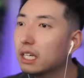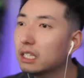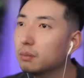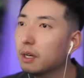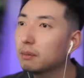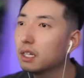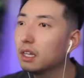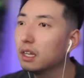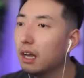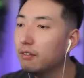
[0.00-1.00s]
gets me up to
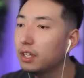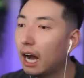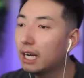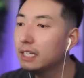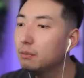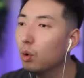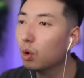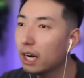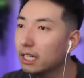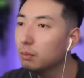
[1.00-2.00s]
11. I need
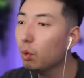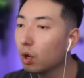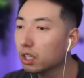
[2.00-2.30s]
more. I need more,